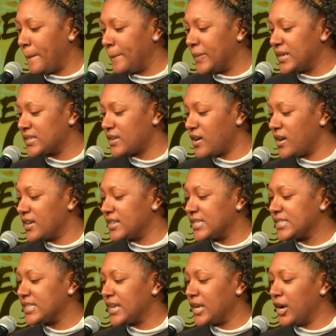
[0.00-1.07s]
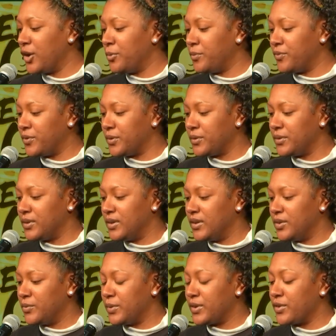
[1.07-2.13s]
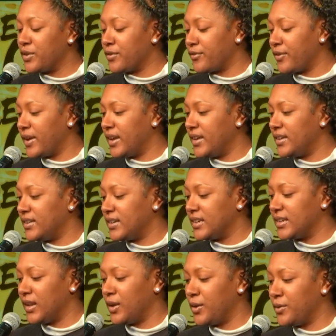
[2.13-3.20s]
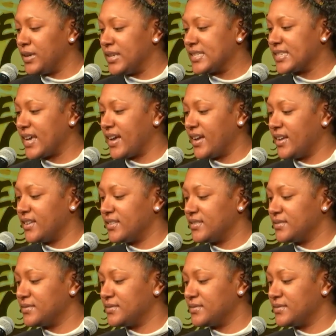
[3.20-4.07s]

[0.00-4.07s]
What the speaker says: But it's hard to stay hopeful when you're afraid and alone inside.